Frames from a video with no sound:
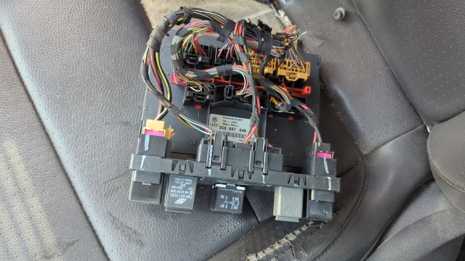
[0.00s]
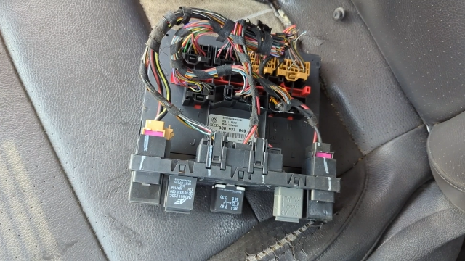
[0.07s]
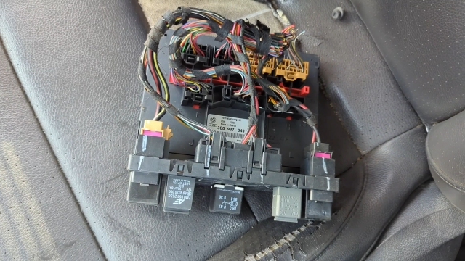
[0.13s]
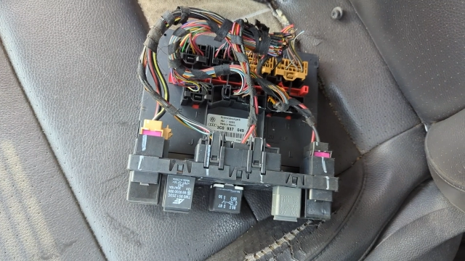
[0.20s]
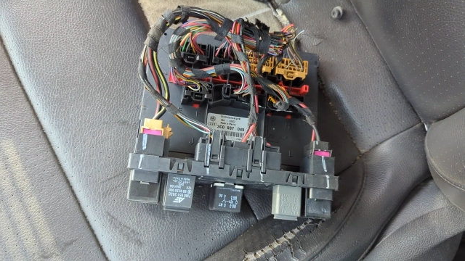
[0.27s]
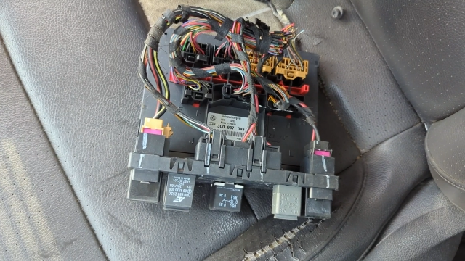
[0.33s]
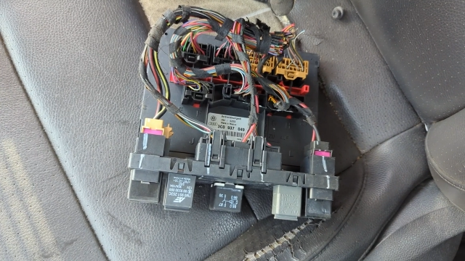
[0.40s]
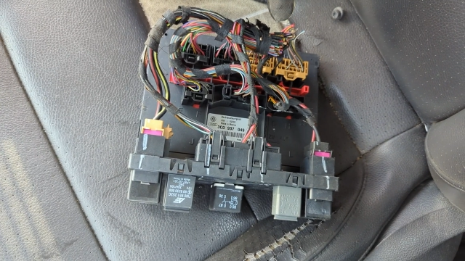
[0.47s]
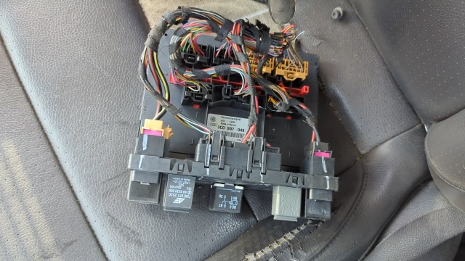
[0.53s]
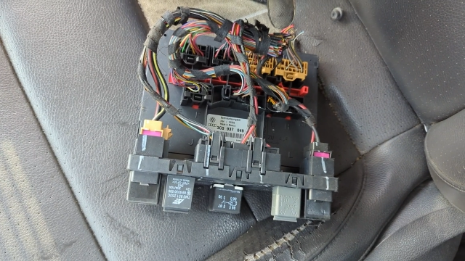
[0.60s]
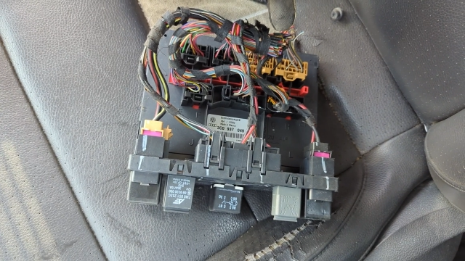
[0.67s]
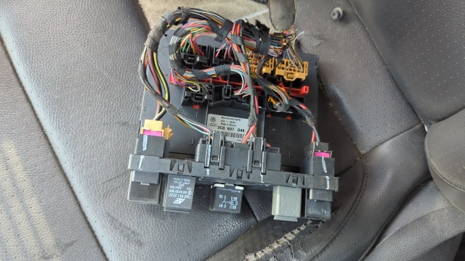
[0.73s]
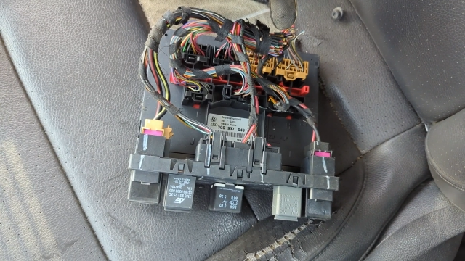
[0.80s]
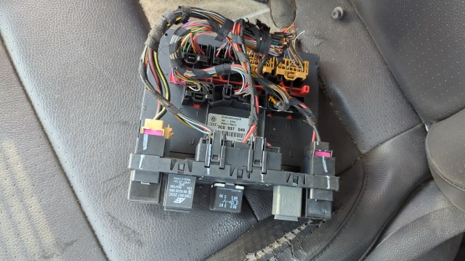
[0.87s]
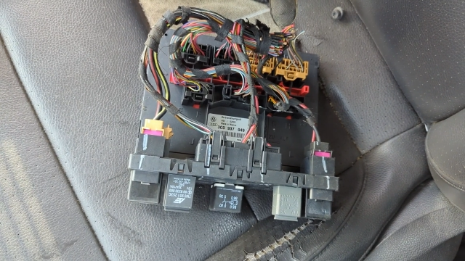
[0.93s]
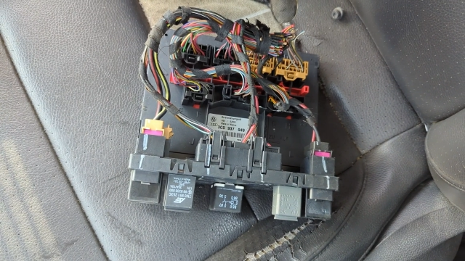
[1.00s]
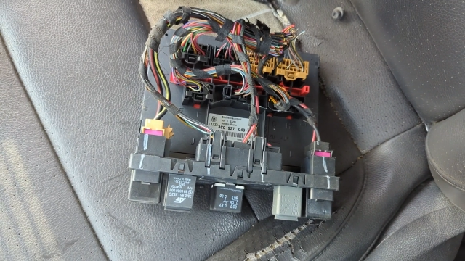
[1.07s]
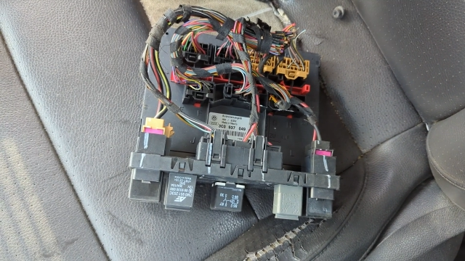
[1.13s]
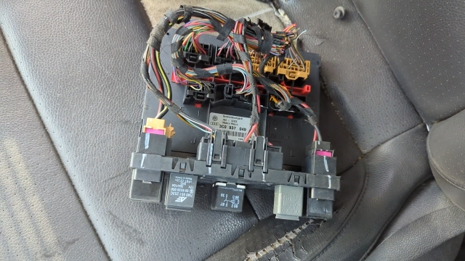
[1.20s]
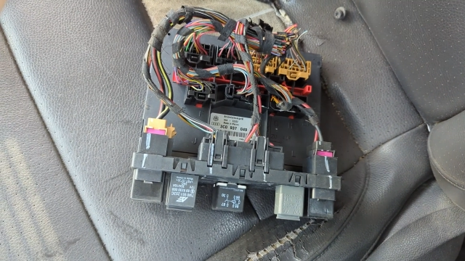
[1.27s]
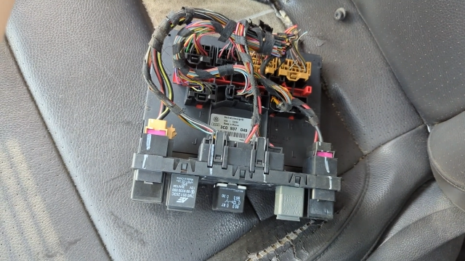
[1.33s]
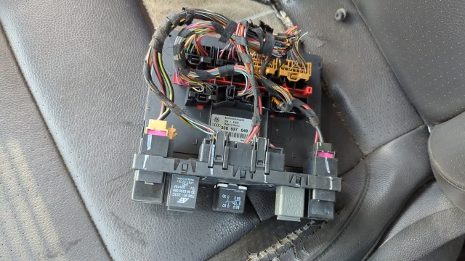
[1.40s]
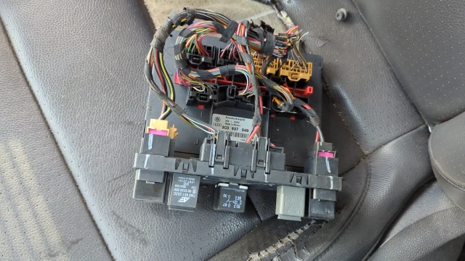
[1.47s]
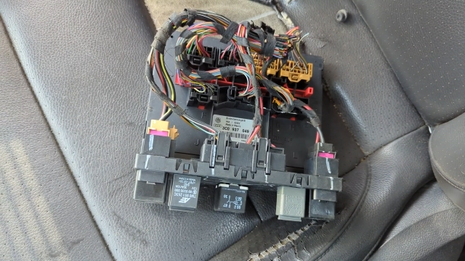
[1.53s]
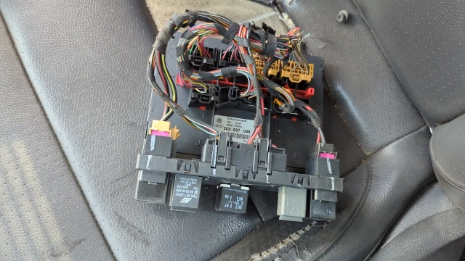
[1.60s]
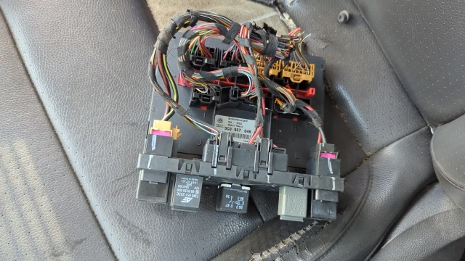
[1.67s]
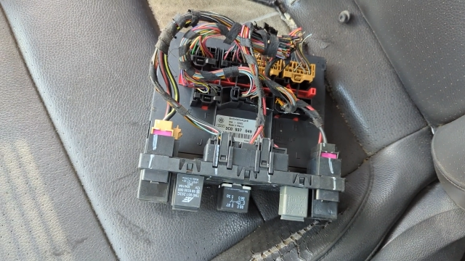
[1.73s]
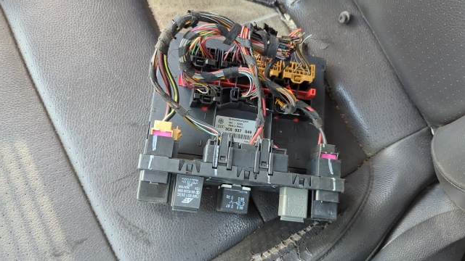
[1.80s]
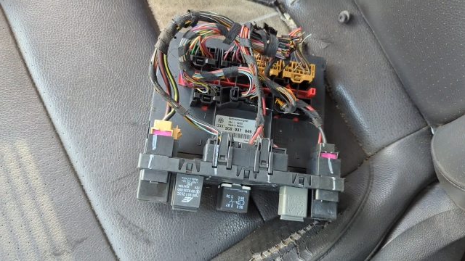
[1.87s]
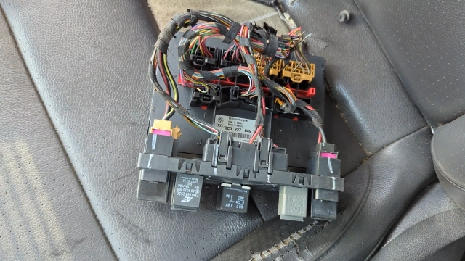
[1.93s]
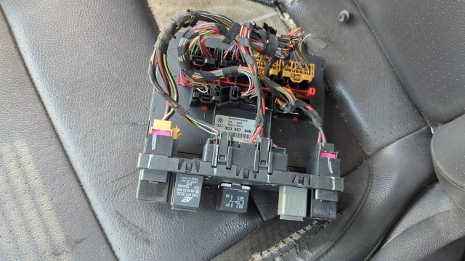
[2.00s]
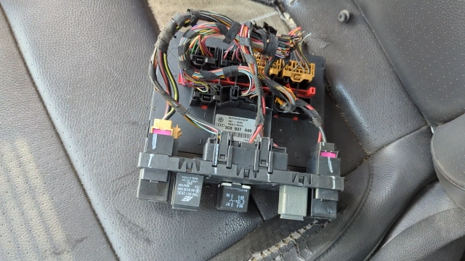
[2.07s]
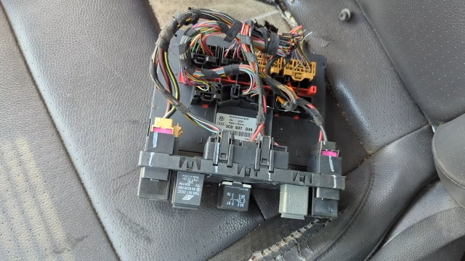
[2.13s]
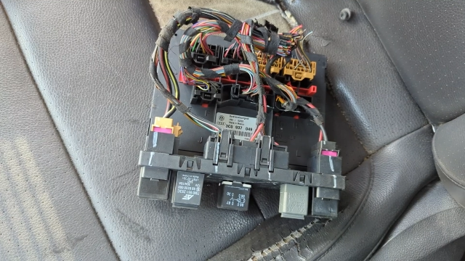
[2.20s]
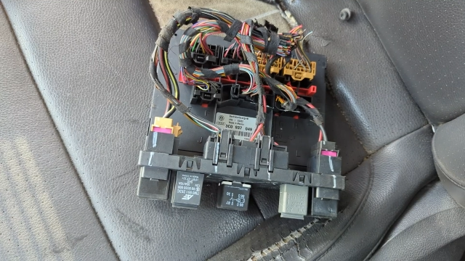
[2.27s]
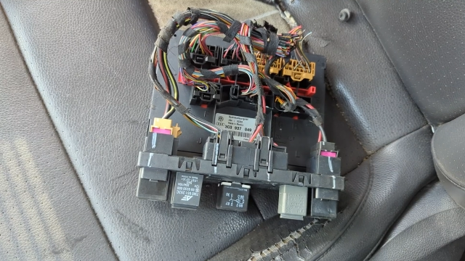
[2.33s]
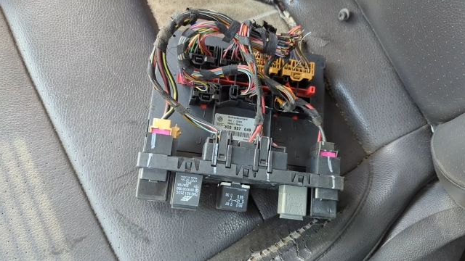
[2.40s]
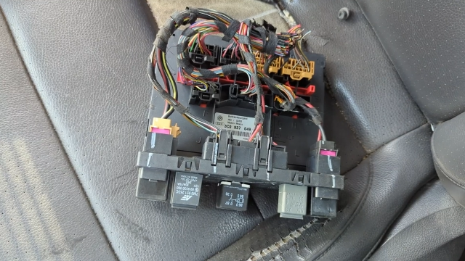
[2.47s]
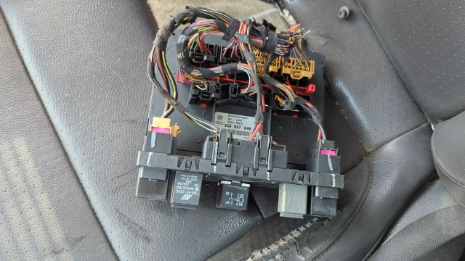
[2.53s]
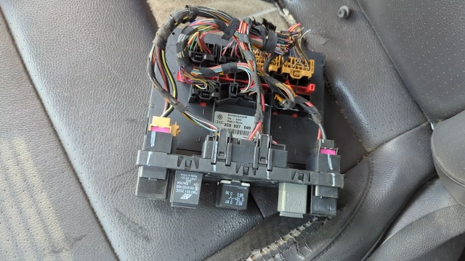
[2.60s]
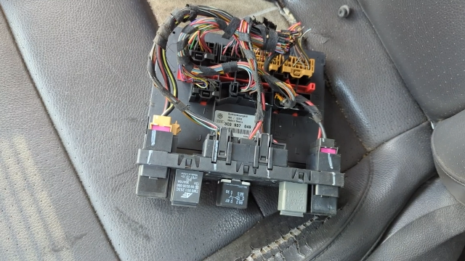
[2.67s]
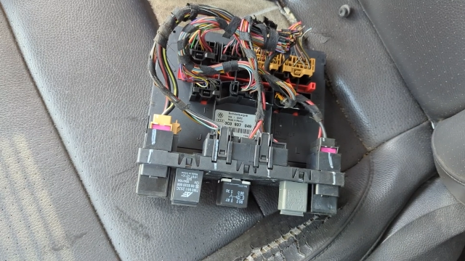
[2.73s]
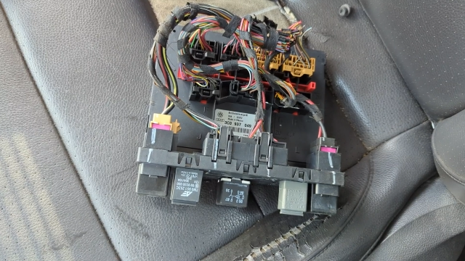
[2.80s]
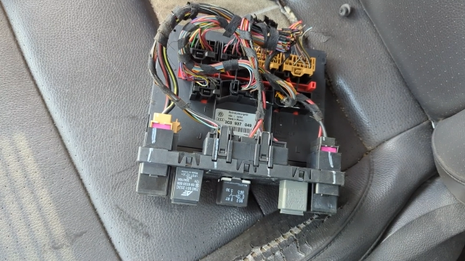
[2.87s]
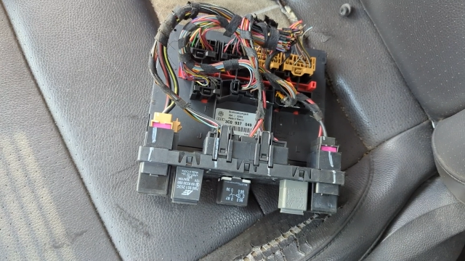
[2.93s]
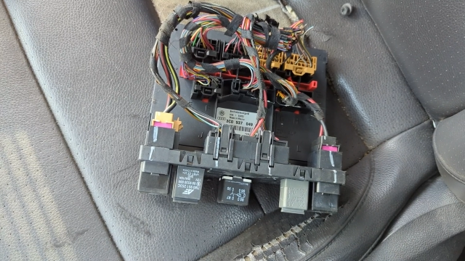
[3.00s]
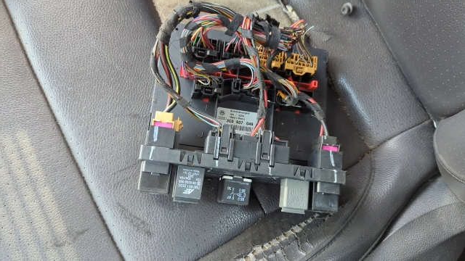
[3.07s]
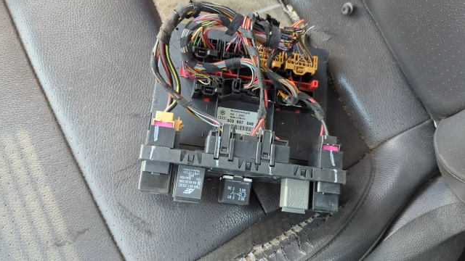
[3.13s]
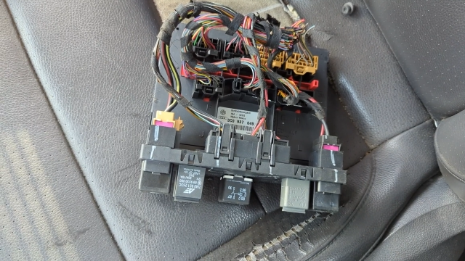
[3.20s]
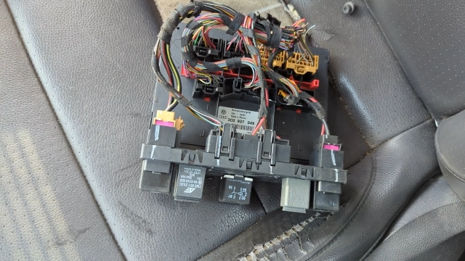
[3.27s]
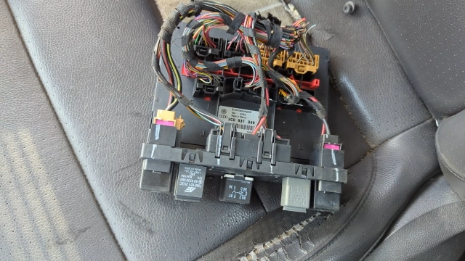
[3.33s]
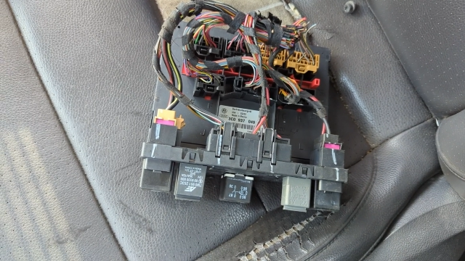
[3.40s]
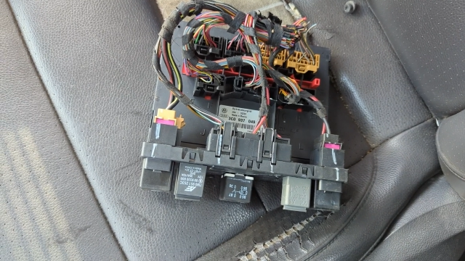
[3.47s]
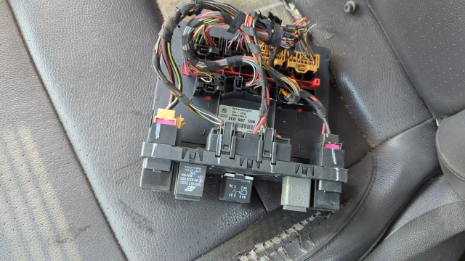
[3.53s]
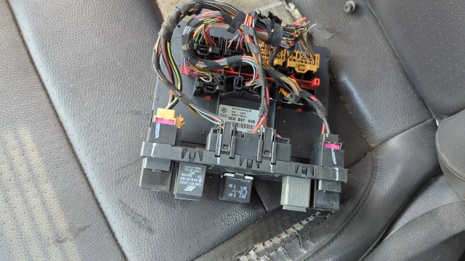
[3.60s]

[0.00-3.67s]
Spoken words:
No face is visible, so there are no lips to read.